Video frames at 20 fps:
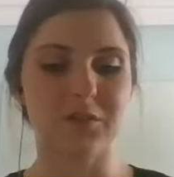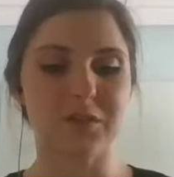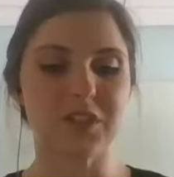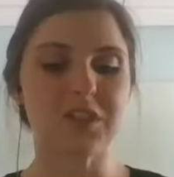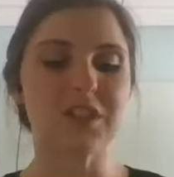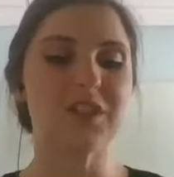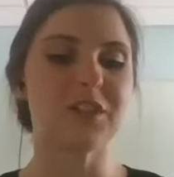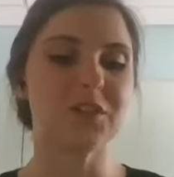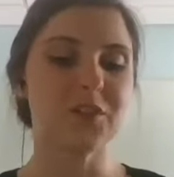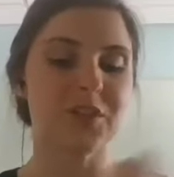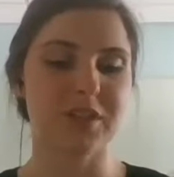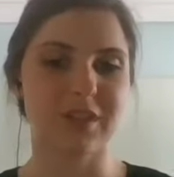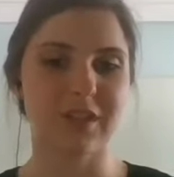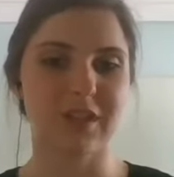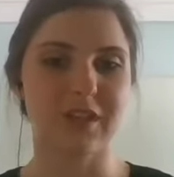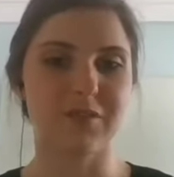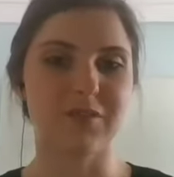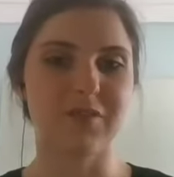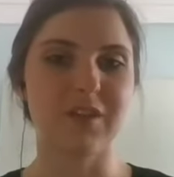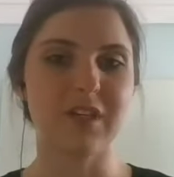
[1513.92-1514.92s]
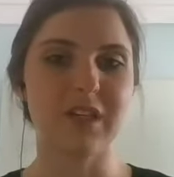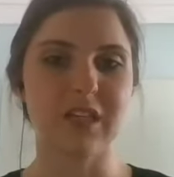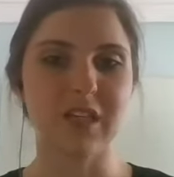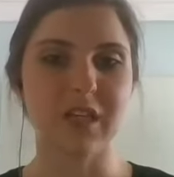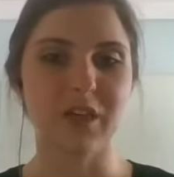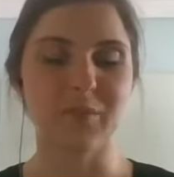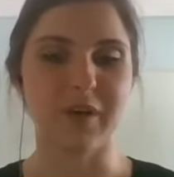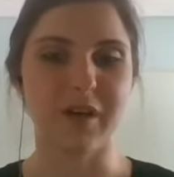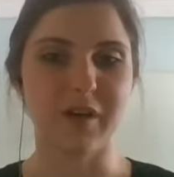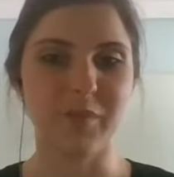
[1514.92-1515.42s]
still just kind of thinking
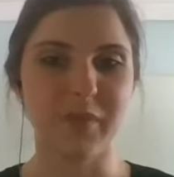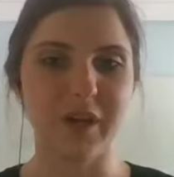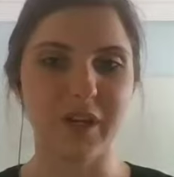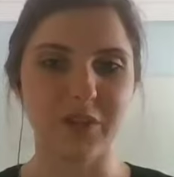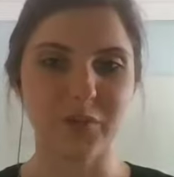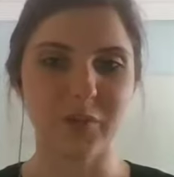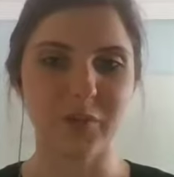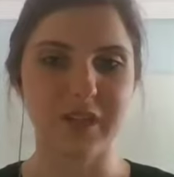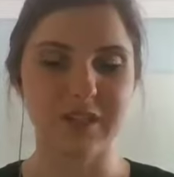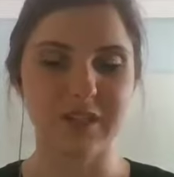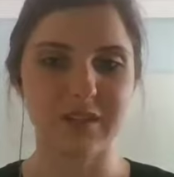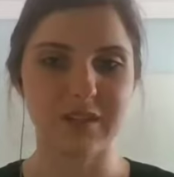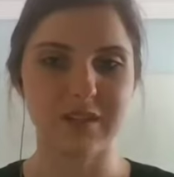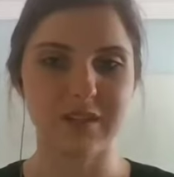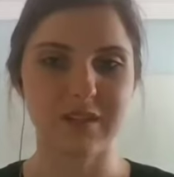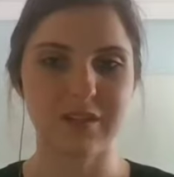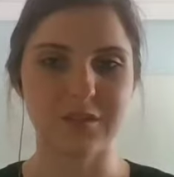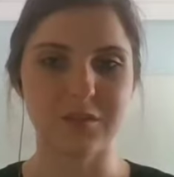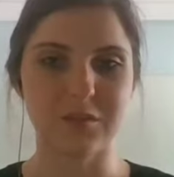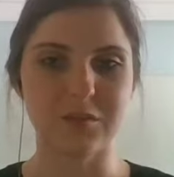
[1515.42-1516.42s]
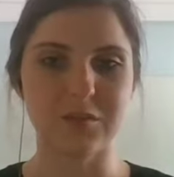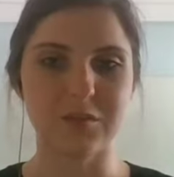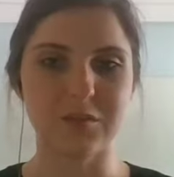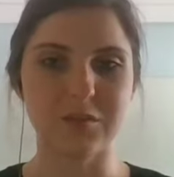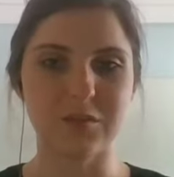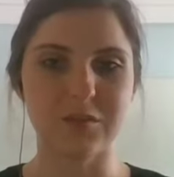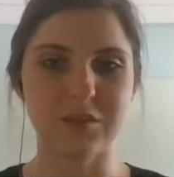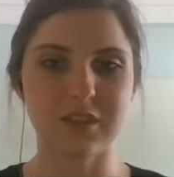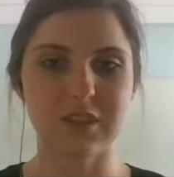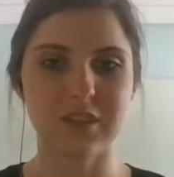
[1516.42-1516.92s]
about best ways
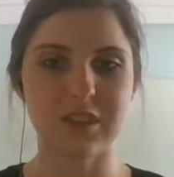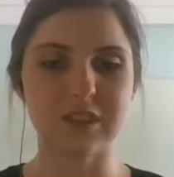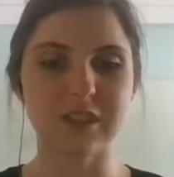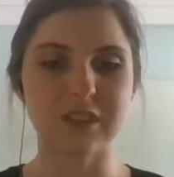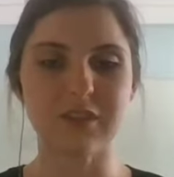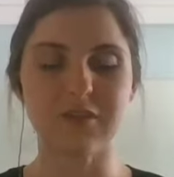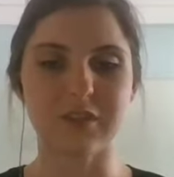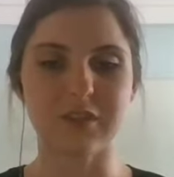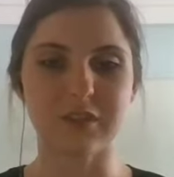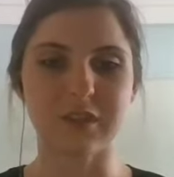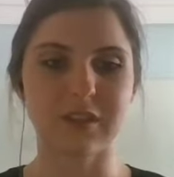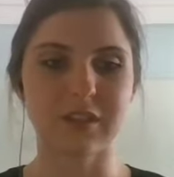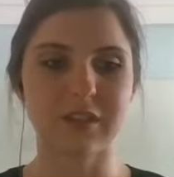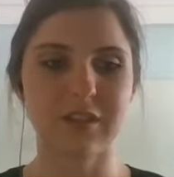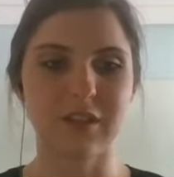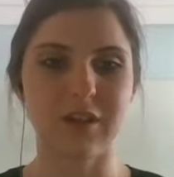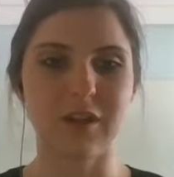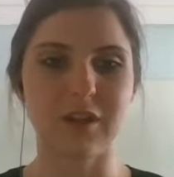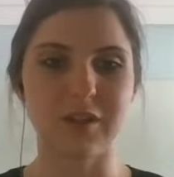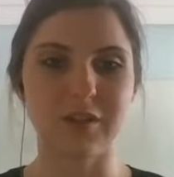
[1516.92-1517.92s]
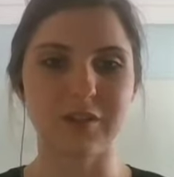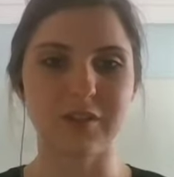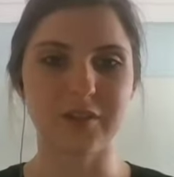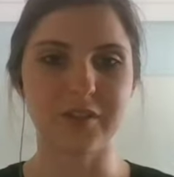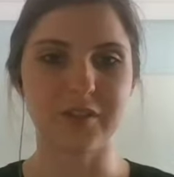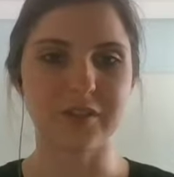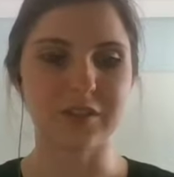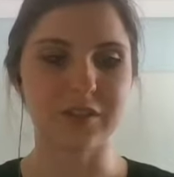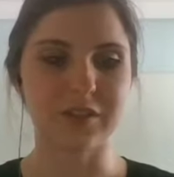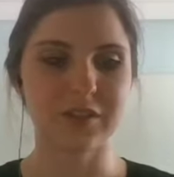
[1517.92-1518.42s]
to deliver all of
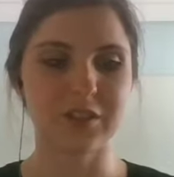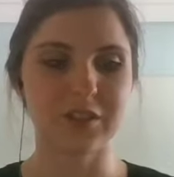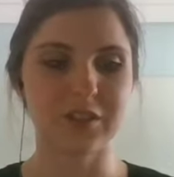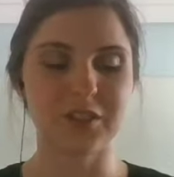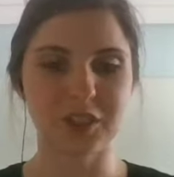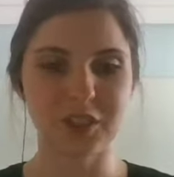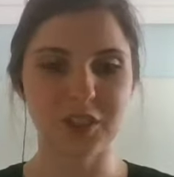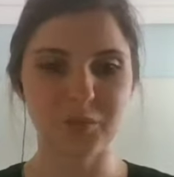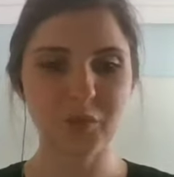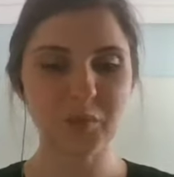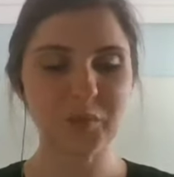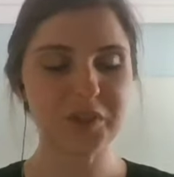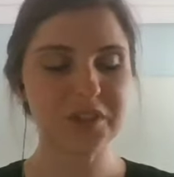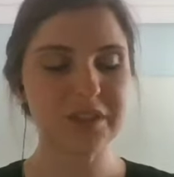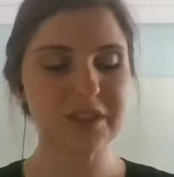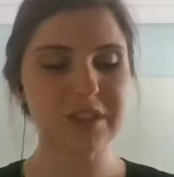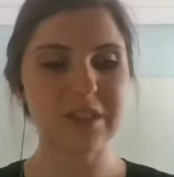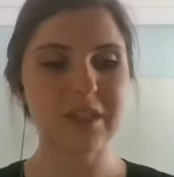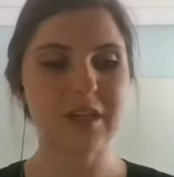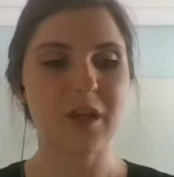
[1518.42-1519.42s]
the consumables.